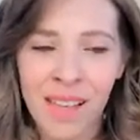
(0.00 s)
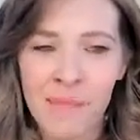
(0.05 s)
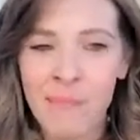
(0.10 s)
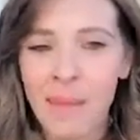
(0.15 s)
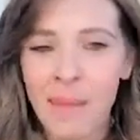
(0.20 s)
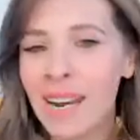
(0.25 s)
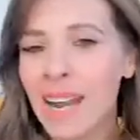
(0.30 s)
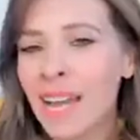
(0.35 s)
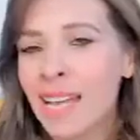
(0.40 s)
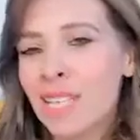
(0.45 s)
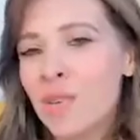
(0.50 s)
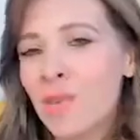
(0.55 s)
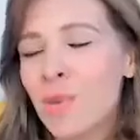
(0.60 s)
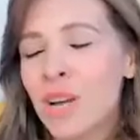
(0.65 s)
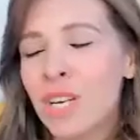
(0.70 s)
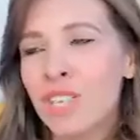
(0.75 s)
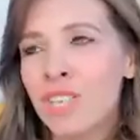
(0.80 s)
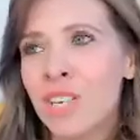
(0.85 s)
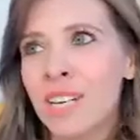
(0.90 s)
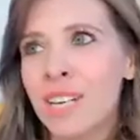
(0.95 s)
My next
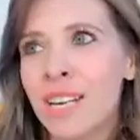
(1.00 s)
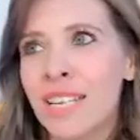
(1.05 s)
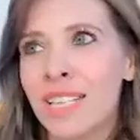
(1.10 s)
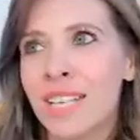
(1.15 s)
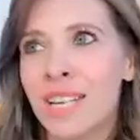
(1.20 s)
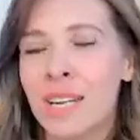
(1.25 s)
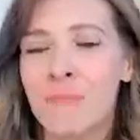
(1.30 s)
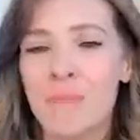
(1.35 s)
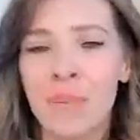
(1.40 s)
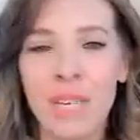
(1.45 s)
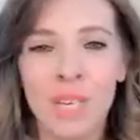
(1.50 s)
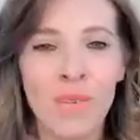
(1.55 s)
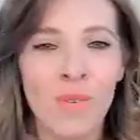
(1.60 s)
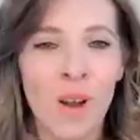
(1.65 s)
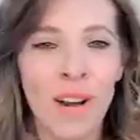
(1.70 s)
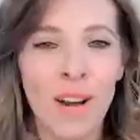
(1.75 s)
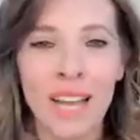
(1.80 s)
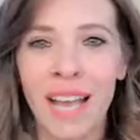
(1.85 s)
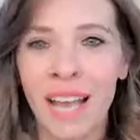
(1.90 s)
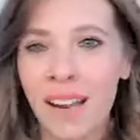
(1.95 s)
question is going to be you
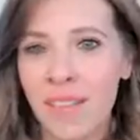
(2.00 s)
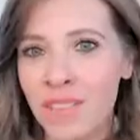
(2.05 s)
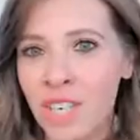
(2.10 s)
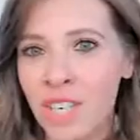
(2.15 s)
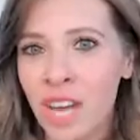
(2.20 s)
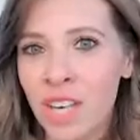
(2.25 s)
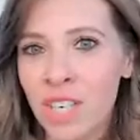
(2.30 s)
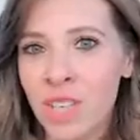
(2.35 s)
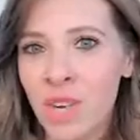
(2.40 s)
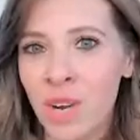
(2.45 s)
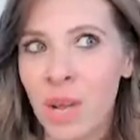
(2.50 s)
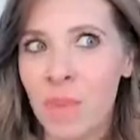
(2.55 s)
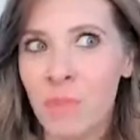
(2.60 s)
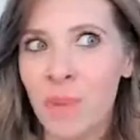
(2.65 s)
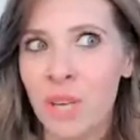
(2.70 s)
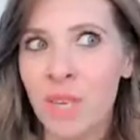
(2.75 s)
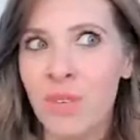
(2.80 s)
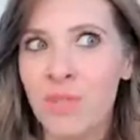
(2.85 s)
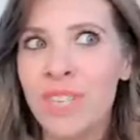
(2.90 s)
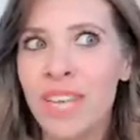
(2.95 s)
already kind of touched on it,
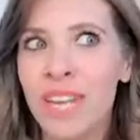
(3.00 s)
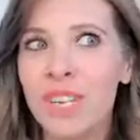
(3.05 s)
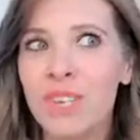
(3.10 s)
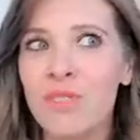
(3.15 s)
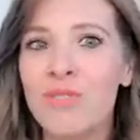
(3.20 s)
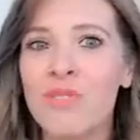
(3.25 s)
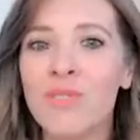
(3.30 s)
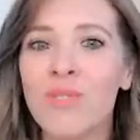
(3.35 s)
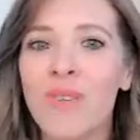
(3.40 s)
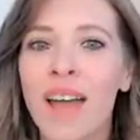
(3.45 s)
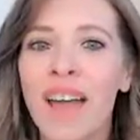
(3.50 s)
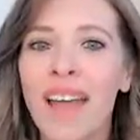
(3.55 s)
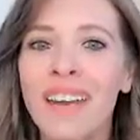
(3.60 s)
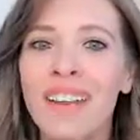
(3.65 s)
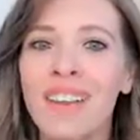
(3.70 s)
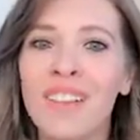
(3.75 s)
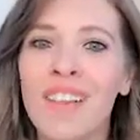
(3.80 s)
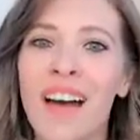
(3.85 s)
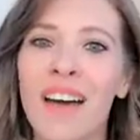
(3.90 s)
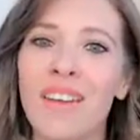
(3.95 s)
but you said you tried
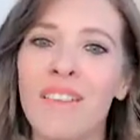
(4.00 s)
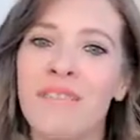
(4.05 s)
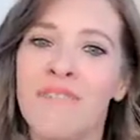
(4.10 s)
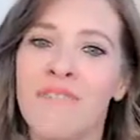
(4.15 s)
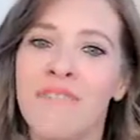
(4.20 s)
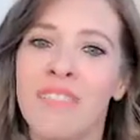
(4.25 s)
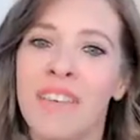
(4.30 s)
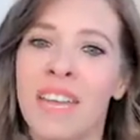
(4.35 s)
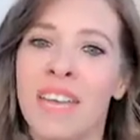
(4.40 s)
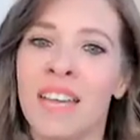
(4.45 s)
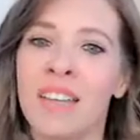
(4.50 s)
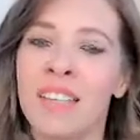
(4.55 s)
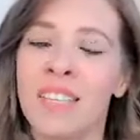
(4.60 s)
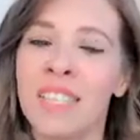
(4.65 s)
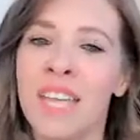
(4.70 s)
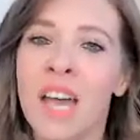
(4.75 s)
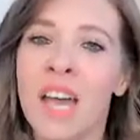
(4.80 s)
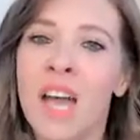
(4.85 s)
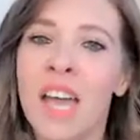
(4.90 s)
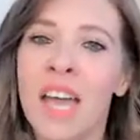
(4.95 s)
a lot of
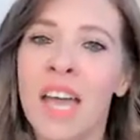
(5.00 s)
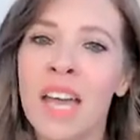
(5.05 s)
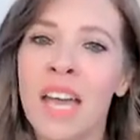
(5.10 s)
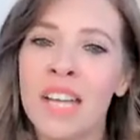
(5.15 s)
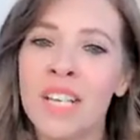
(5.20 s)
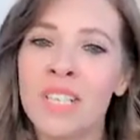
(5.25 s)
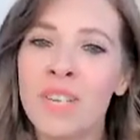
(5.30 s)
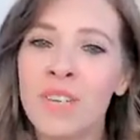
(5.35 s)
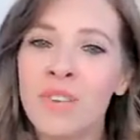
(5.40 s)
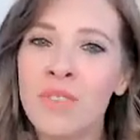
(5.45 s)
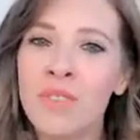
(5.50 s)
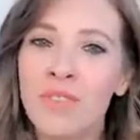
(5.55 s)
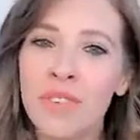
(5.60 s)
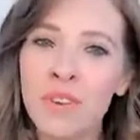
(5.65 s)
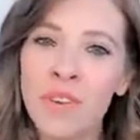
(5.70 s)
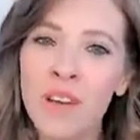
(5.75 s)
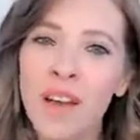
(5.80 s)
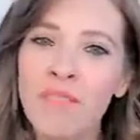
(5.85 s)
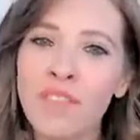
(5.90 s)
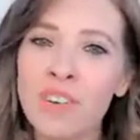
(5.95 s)
things. Do you
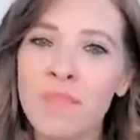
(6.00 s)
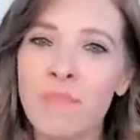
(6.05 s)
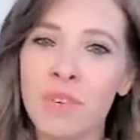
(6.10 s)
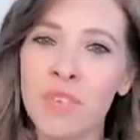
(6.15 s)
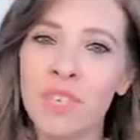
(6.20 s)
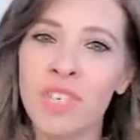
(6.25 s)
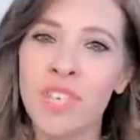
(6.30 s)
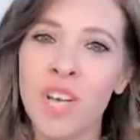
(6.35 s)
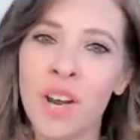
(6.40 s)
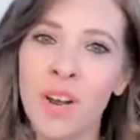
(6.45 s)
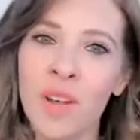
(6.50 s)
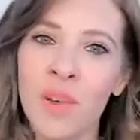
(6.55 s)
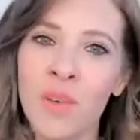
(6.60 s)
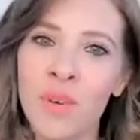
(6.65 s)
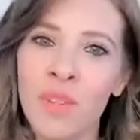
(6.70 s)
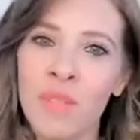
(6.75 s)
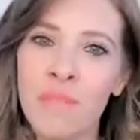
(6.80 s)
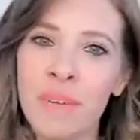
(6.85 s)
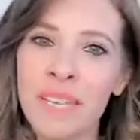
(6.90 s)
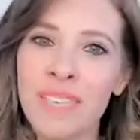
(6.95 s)
feel comfortable sharing
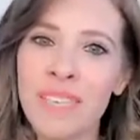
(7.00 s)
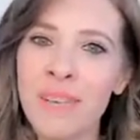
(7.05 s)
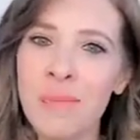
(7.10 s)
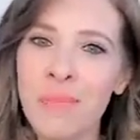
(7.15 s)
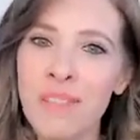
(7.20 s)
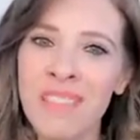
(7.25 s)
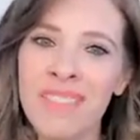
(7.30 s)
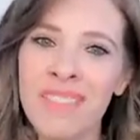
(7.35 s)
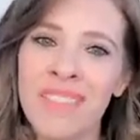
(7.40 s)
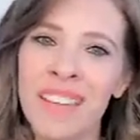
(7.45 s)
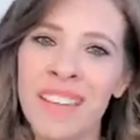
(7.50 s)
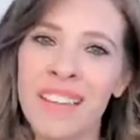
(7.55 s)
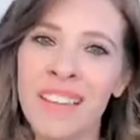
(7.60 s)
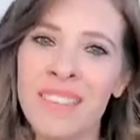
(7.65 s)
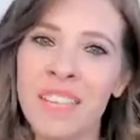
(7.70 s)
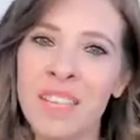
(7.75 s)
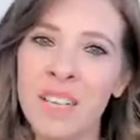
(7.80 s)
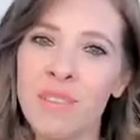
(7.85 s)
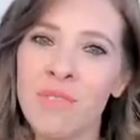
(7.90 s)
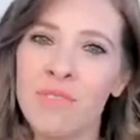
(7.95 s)
with me some of the
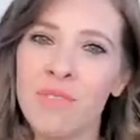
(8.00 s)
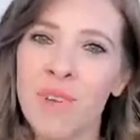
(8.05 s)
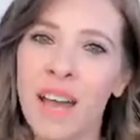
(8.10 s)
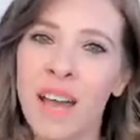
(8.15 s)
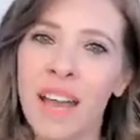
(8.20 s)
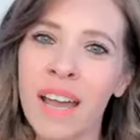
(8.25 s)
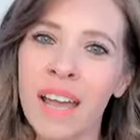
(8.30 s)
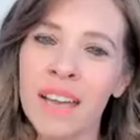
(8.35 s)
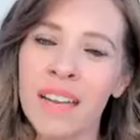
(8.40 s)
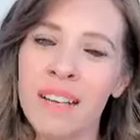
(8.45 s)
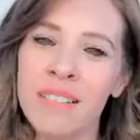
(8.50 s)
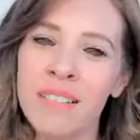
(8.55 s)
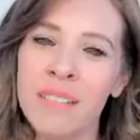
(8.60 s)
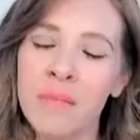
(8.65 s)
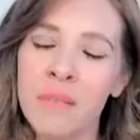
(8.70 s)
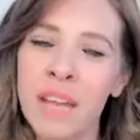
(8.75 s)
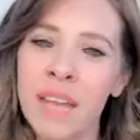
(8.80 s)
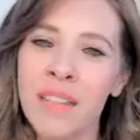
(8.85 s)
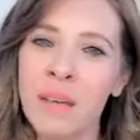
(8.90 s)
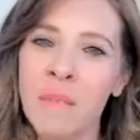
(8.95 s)
things that you tried
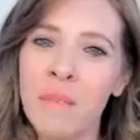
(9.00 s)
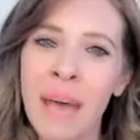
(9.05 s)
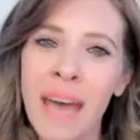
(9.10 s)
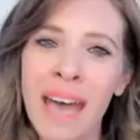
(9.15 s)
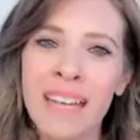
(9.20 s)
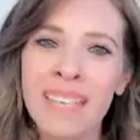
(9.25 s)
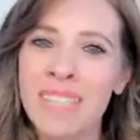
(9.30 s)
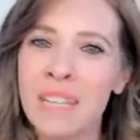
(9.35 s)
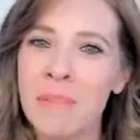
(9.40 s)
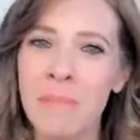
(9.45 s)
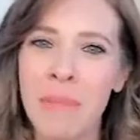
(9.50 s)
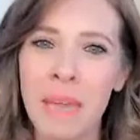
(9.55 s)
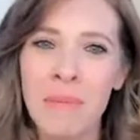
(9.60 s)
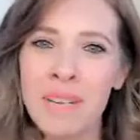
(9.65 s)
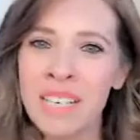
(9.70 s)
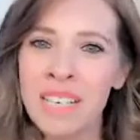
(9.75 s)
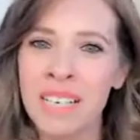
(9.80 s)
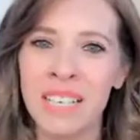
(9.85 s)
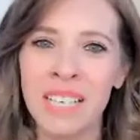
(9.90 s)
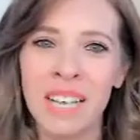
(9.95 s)
in the past that
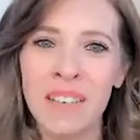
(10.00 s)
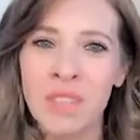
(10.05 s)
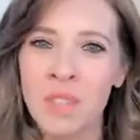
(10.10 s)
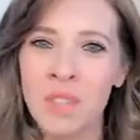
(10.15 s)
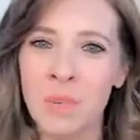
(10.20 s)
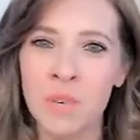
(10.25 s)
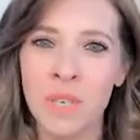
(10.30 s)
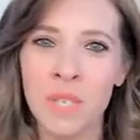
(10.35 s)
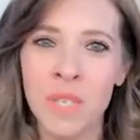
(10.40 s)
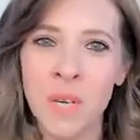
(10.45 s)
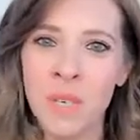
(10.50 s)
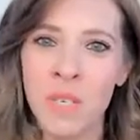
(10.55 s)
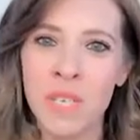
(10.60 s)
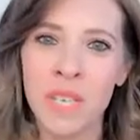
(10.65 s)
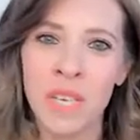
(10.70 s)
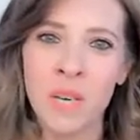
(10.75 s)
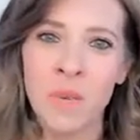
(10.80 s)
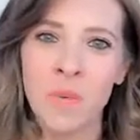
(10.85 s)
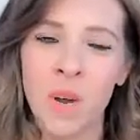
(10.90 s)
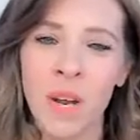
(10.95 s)
maybe didn't give you the results
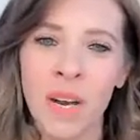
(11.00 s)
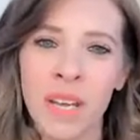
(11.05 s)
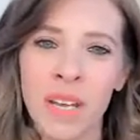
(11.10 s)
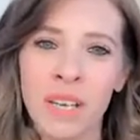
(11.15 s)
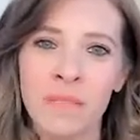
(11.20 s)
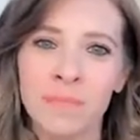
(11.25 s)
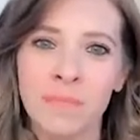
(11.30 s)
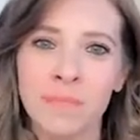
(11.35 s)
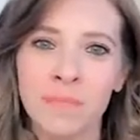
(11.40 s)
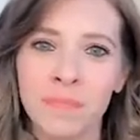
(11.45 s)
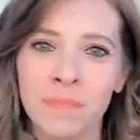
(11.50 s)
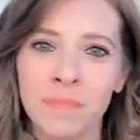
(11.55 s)
that you wanted?